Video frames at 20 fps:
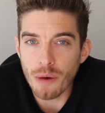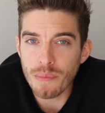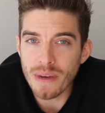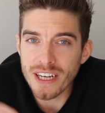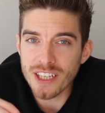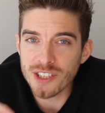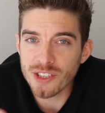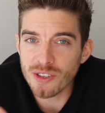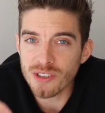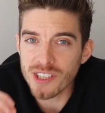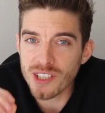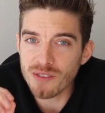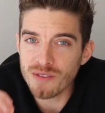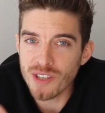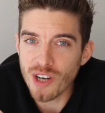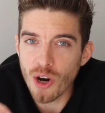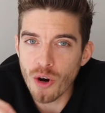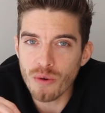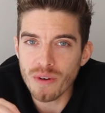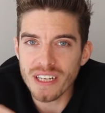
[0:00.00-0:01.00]
make sure you
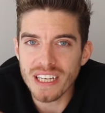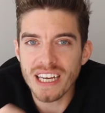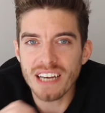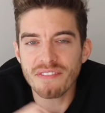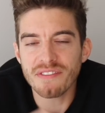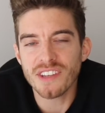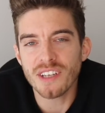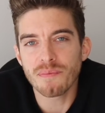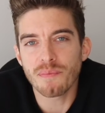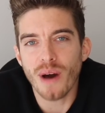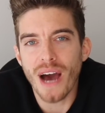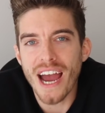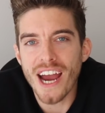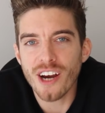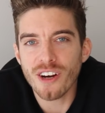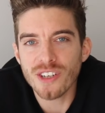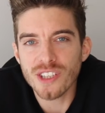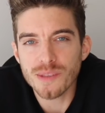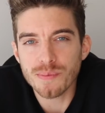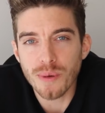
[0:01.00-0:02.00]
note if the
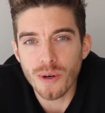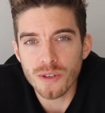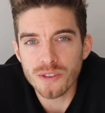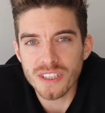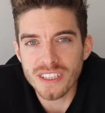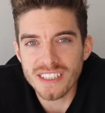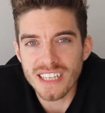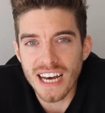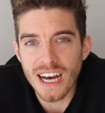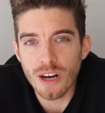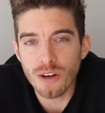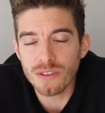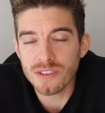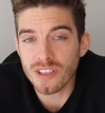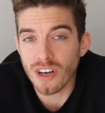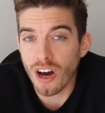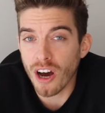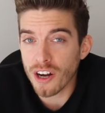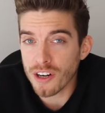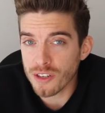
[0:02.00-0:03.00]
buyer is purchasing the
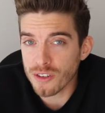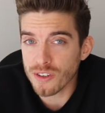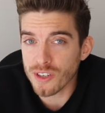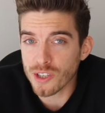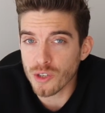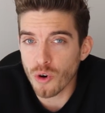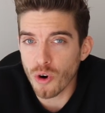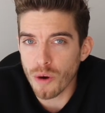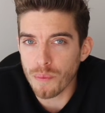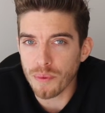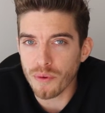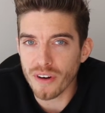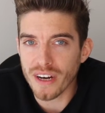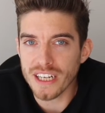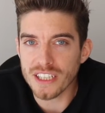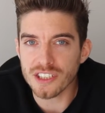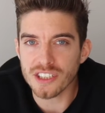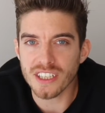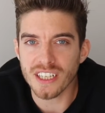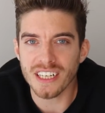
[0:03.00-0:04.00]
house under a
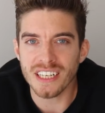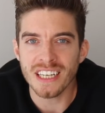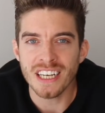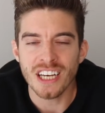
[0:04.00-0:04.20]
corporation,